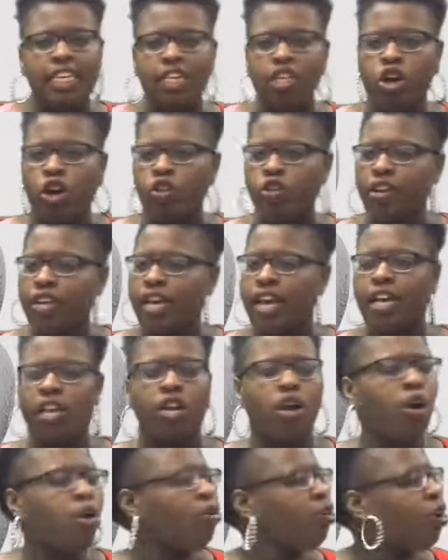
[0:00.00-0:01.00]
lead learner can
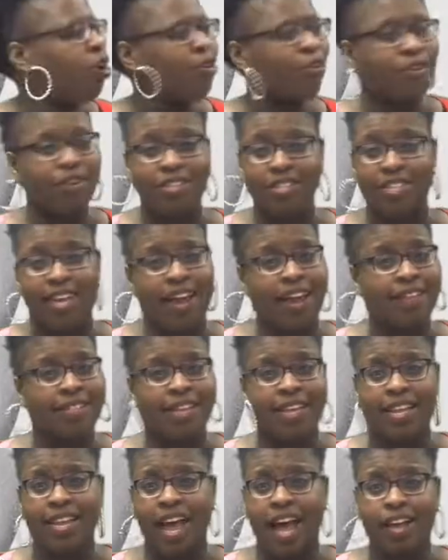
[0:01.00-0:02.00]
no longer stay in the
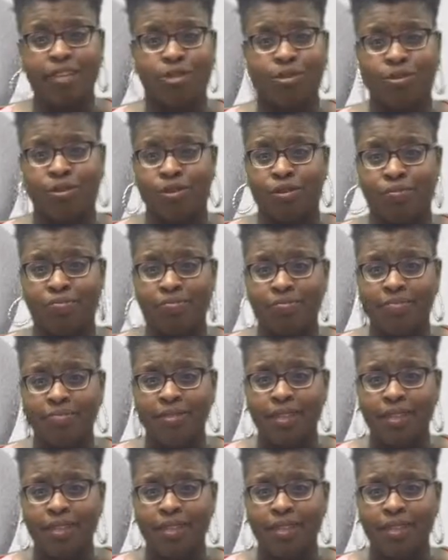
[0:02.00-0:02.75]
classroom